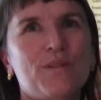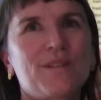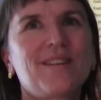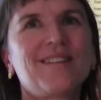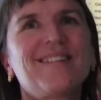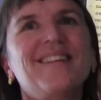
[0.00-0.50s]

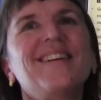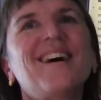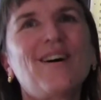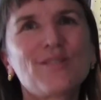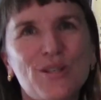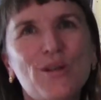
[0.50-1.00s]

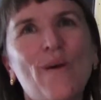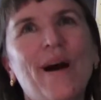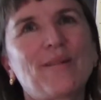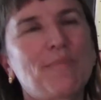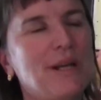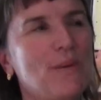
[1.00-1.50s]
I'll still go out
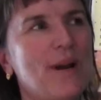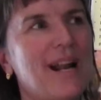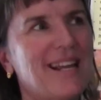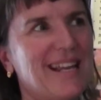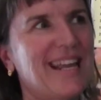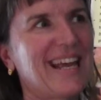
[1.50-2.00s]
and pick what I
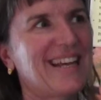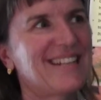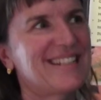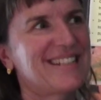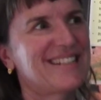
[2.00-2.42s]
can get.